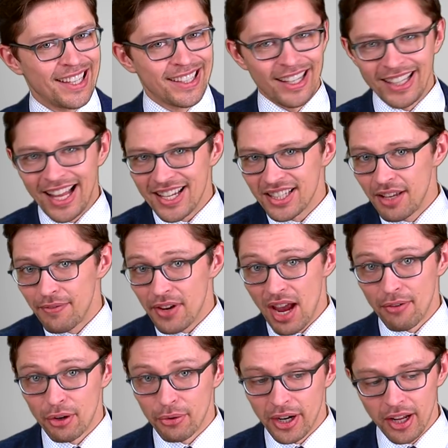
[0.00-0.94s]
Now, lastly, if you
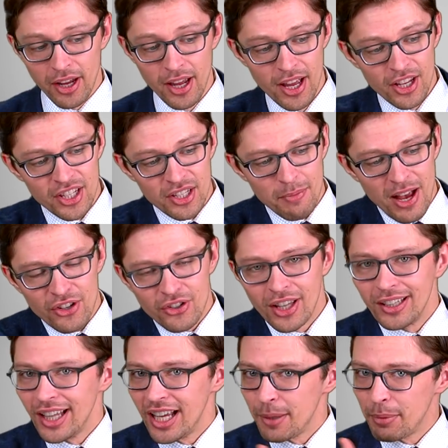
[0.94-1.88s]
haven't already, smash
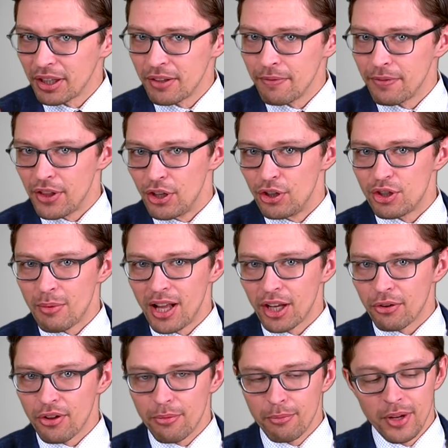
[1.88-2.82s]
that like button for the YouTube
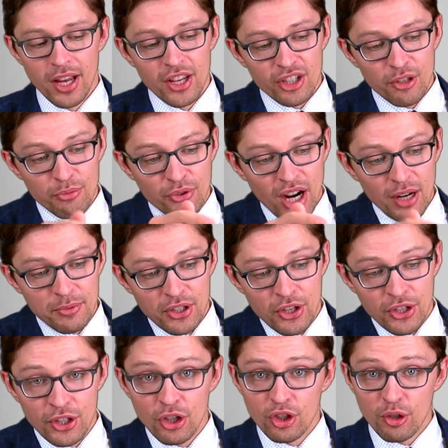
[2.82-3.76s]
algorithm. Subscribe to
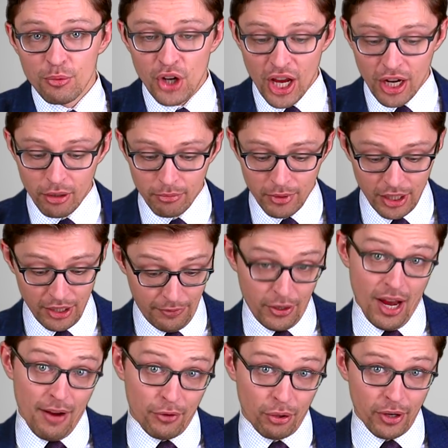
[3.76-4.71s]
this YouTube channel
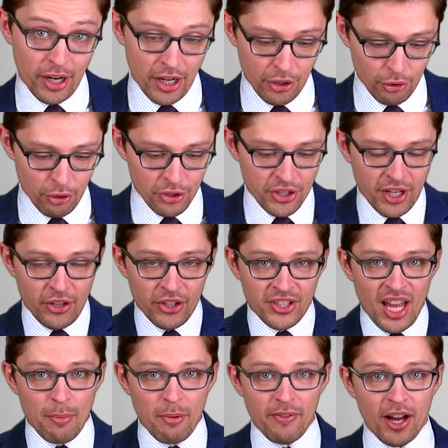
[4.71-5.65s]
if you haven't already in order to get
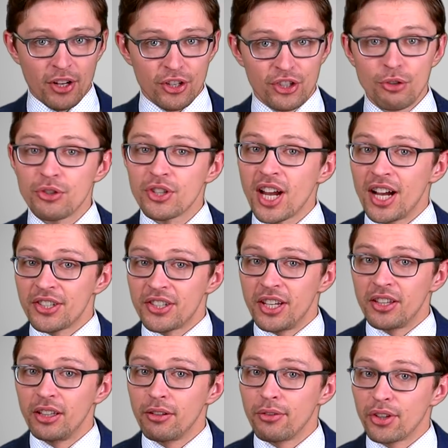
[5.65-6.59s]
this type of honest news
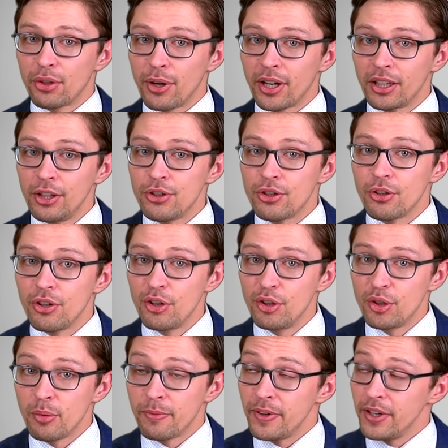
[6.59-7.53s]
content delivered directly into your
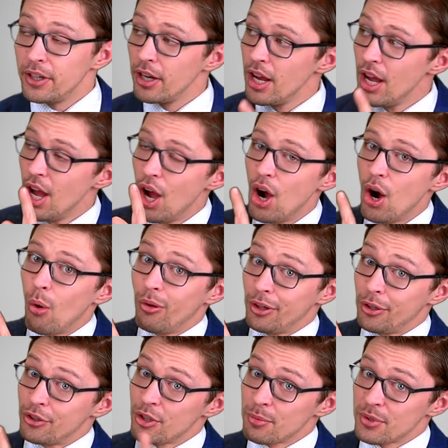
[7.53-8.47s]
YouTube feed.
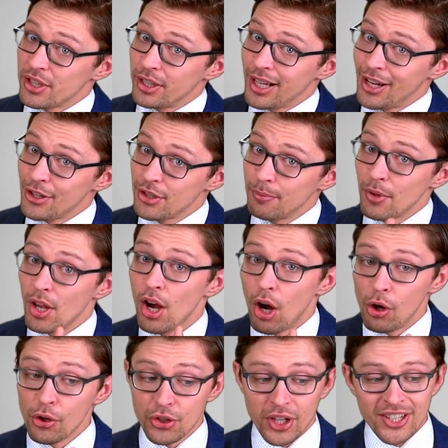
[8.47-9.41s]
Well, YouTube still allows it.
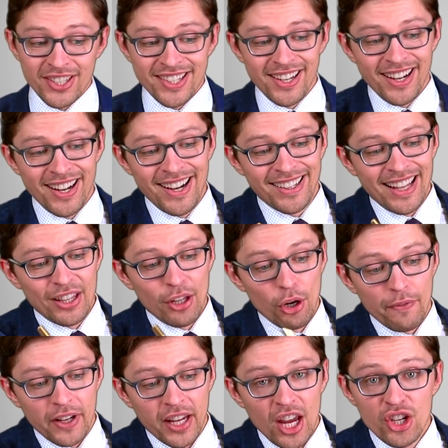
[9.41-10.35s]
Also consider hitting that
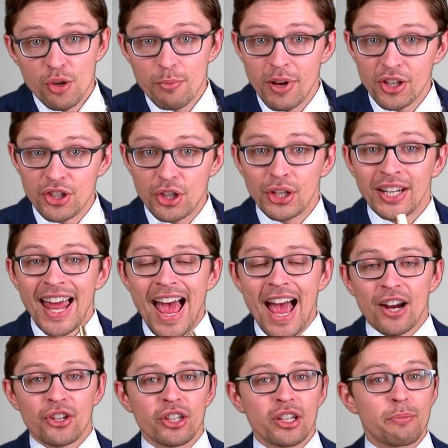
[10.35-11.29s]
notification bell so you can
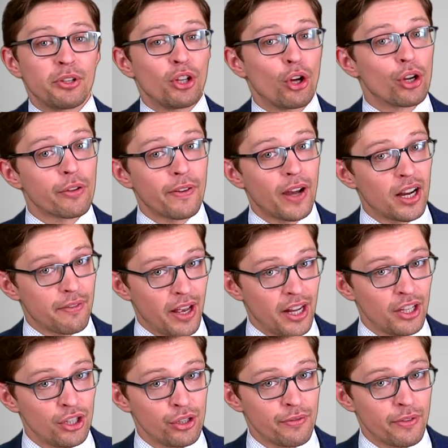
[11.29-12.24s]
actually be notified of
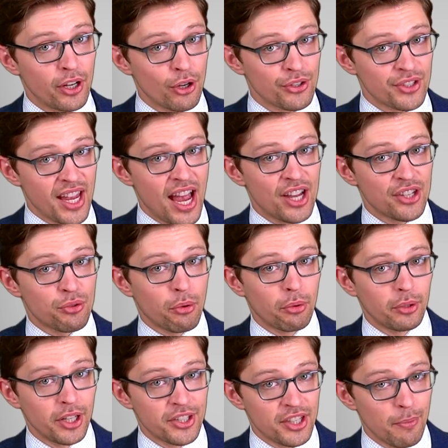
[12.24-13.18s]
any new videos as we
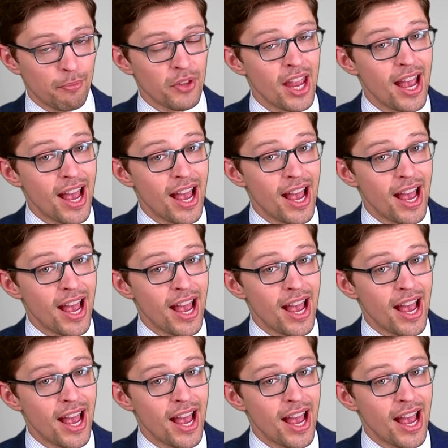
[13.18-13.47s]
release them.